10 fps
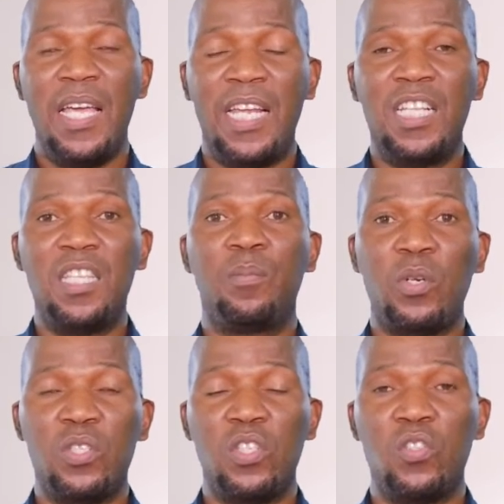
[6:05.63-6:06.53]
and in the
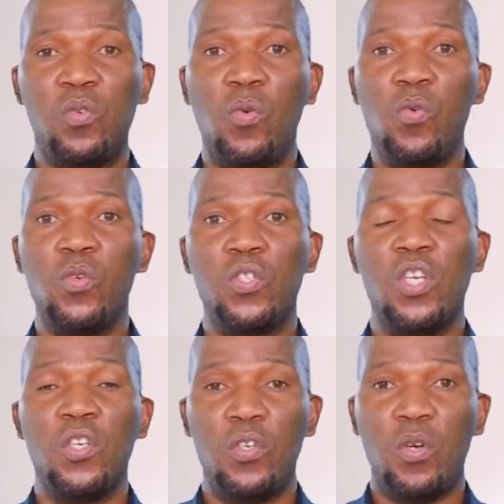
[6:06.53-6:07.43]
process you lose
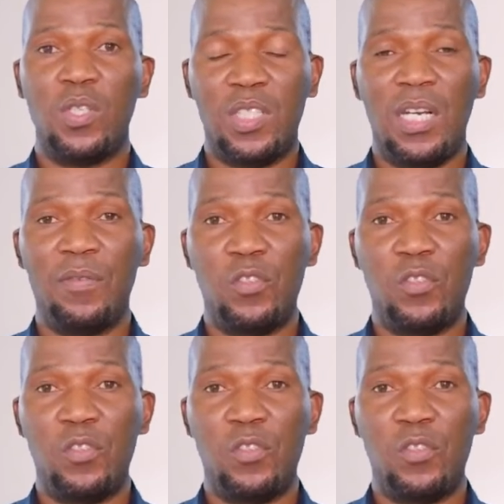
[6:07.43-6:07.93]
yourself.